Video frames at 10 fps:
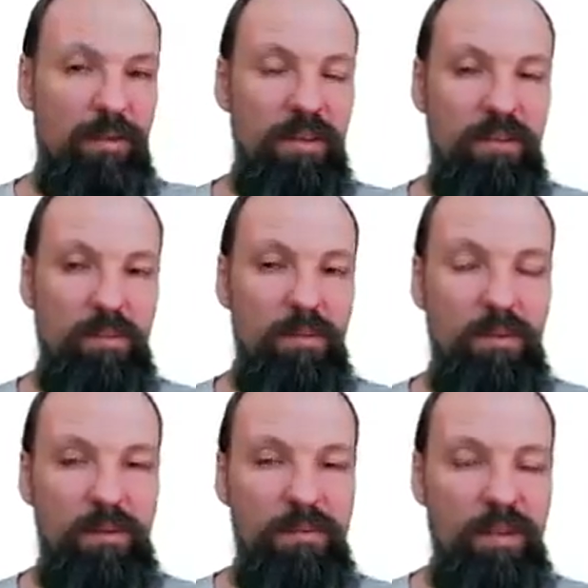this
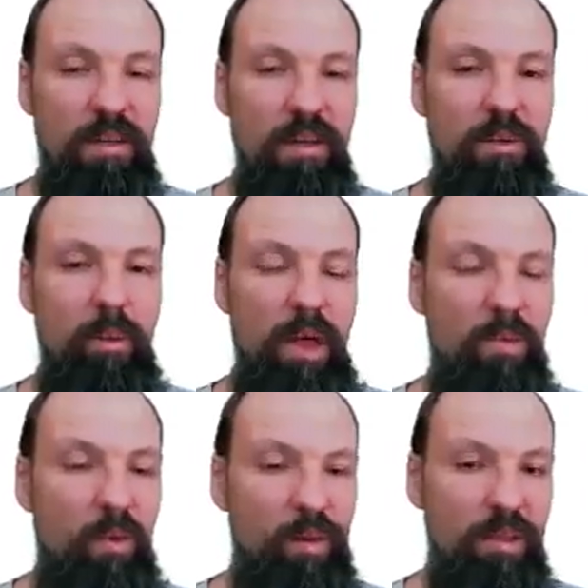thing in one
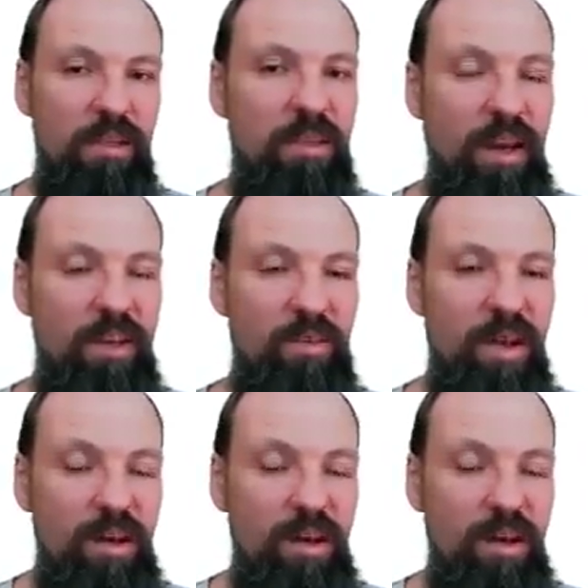moment in time,